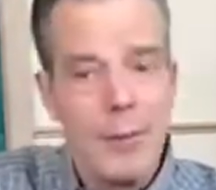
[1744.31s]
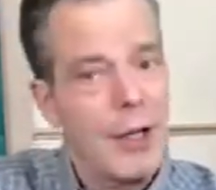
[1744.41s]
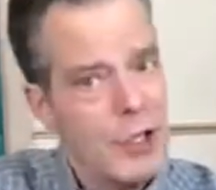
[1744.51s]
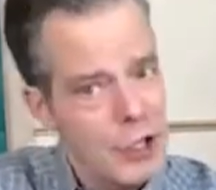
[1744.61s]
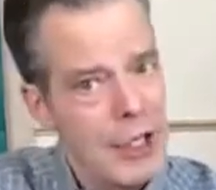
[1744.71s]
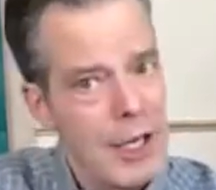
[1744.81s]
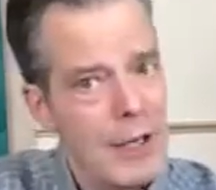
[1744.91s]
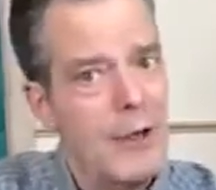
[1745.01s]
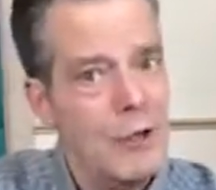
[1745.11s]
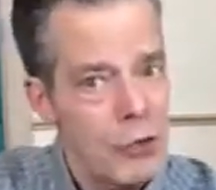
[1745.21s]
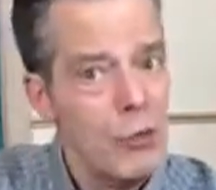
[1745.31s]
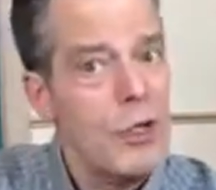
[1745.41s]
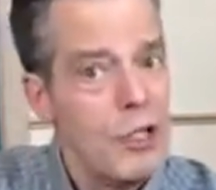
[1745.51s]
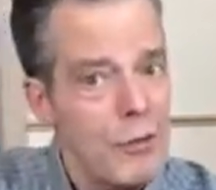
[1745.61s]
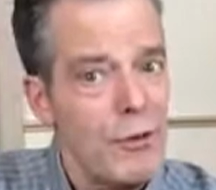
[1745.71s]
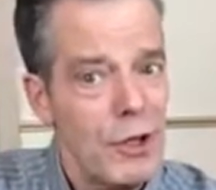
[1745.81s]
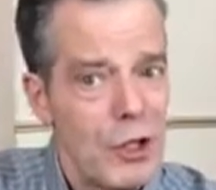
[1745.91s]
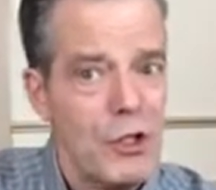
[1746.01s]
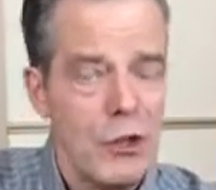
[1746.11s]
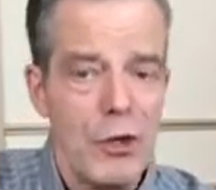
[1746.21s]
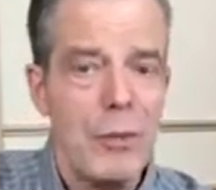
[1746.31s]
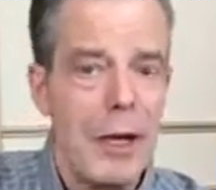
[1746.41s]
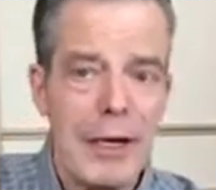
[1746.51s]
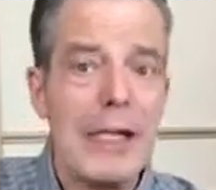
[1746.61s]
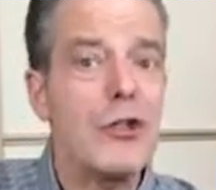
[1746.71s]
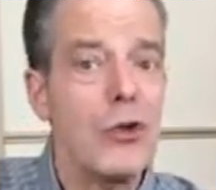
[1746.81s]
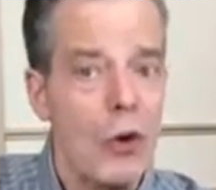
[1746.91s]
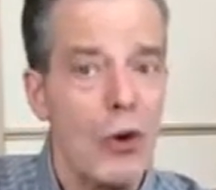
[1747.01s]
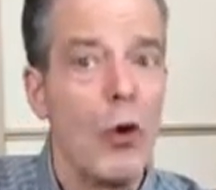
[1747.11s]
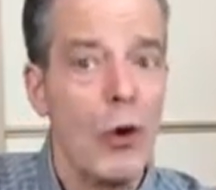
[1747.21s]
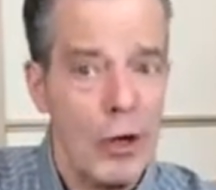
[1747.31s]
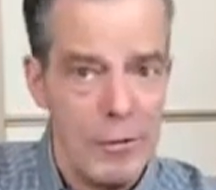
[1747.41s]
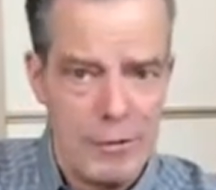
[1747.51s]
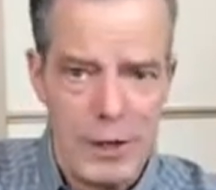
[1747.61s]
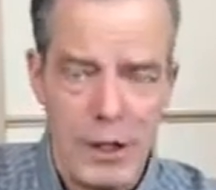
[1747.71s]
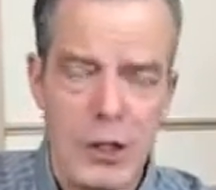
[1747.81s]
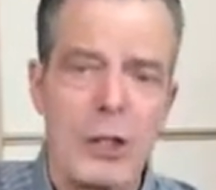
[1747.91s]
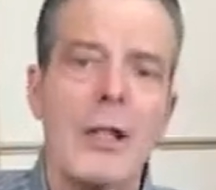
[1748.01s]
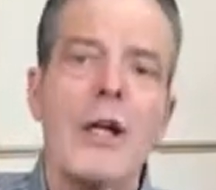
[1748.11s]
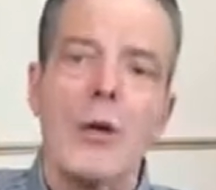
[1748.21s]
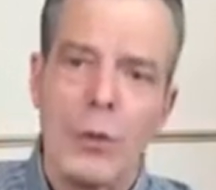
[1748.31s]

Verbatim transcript: Because again, there's reason for concern about internal organ function